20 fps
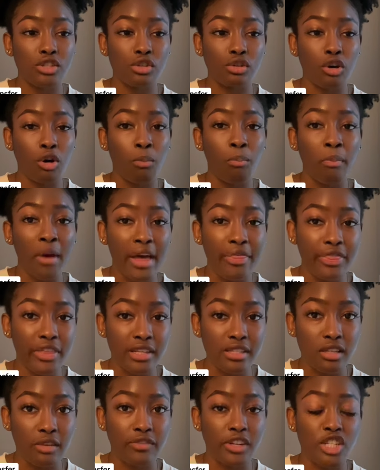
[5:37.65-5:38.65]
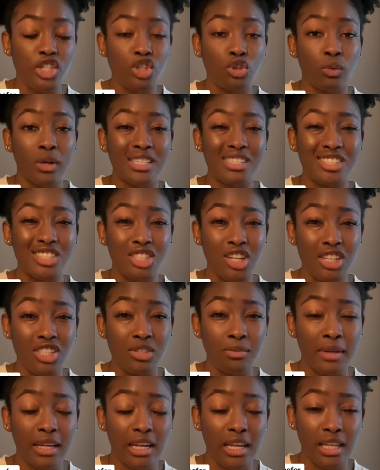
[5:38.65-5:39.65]
methods of issuing
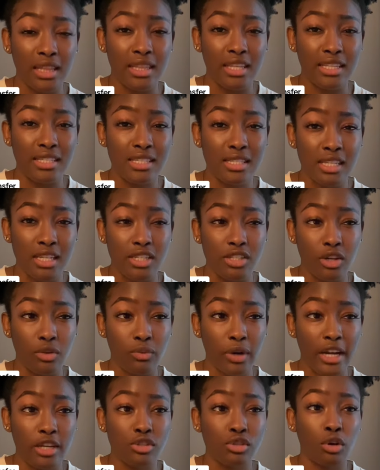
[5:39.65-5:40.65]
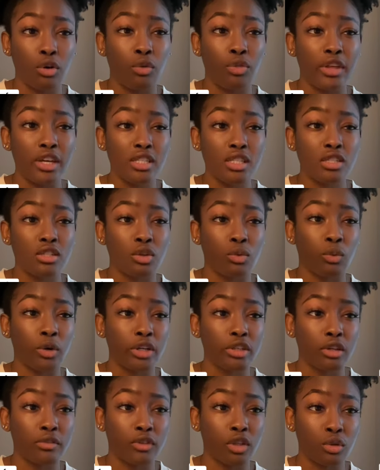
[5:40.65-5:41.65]
judgment in this season, right? So this is the
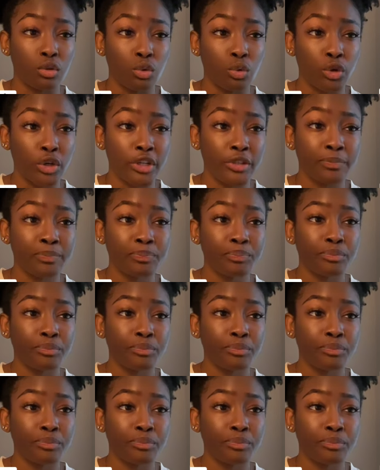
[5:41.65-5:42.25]
word of the Lord.